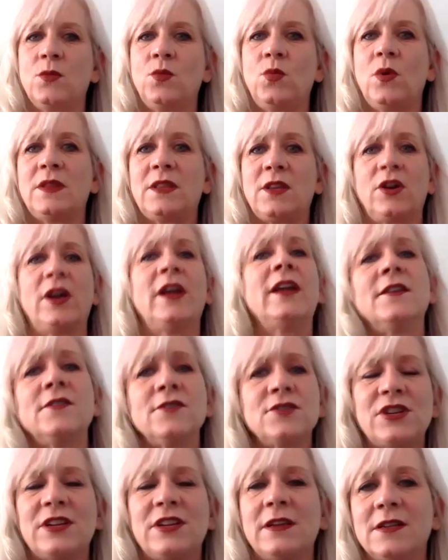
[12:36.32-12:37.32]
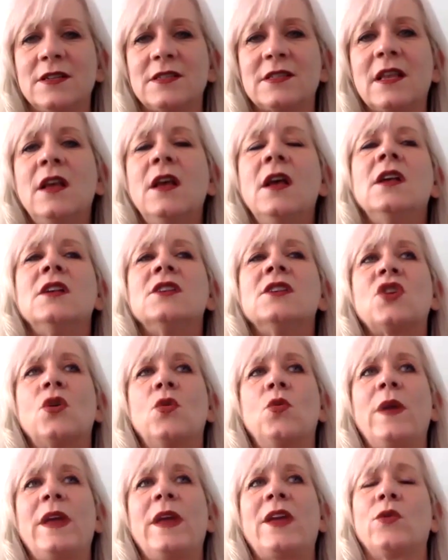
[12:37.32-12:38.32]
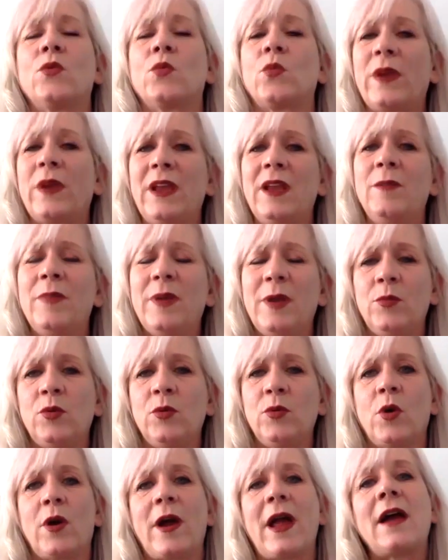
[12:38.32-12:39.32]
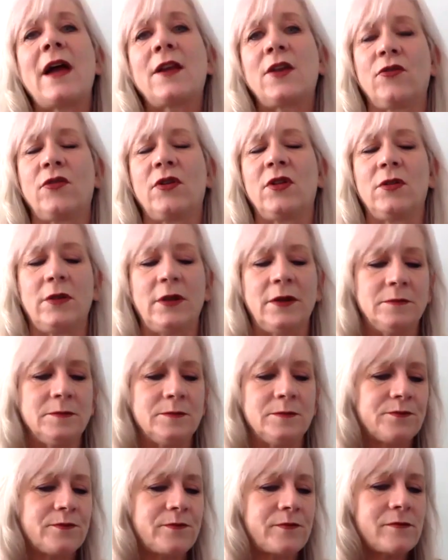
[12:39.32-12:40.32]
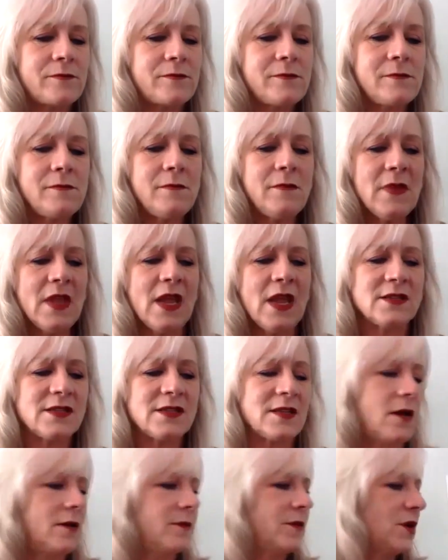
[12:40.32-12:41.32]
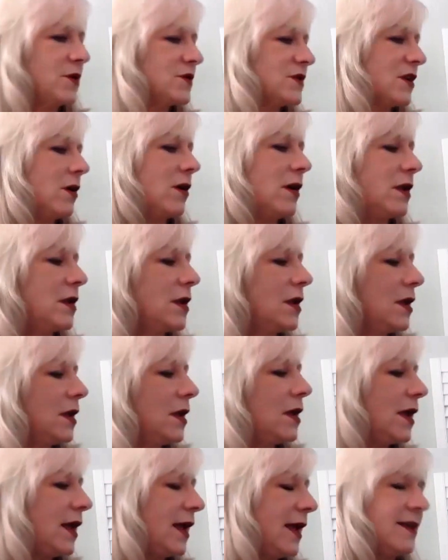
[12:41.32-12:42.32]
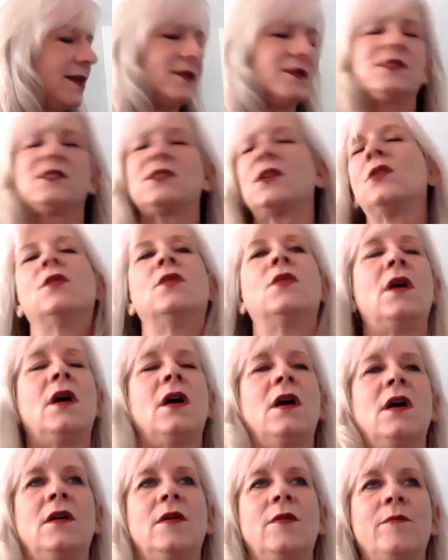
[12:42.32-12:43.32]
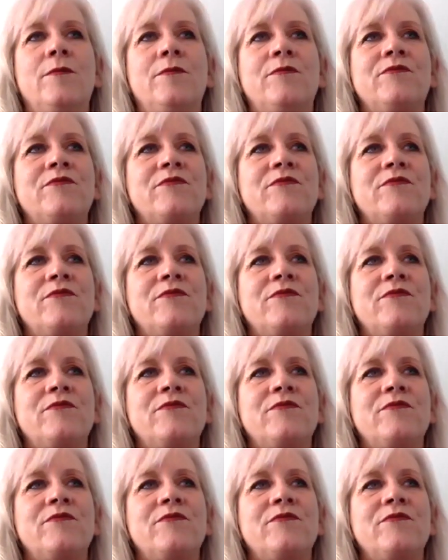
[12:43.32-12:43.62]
and what their energy is, so we can read people more accurately as time goes on. And so I